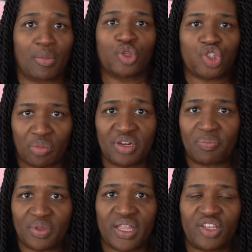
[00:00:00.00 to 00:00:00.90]
emotional
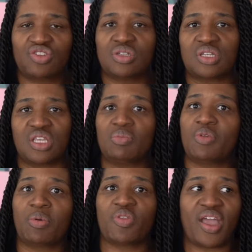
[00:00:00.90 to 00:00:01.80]
manipulation to keep
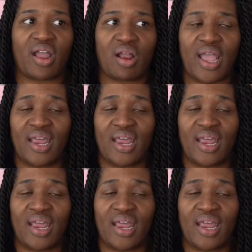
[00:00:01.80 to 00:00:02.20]
people there.